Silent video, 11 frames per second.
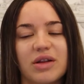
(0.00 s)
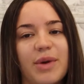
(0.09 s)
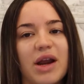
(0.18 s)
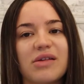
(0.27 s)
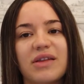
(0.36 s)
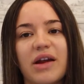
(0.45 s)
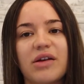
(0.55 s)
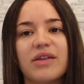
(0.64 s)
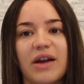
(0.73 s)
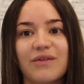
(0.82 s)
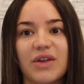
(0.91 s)
clip
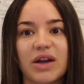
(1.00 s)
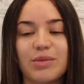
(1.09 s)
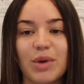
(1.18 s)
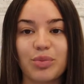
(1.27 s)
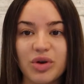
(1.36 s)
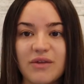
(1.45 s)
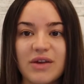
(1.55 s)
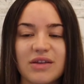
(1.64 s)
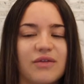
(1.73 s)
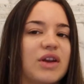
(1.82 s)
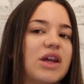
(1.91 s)
hairstyles that I've done in my
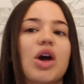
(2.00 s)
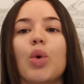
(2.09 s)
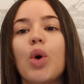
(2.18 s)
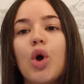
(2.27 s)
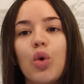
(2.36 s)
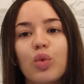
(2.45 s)
previous video,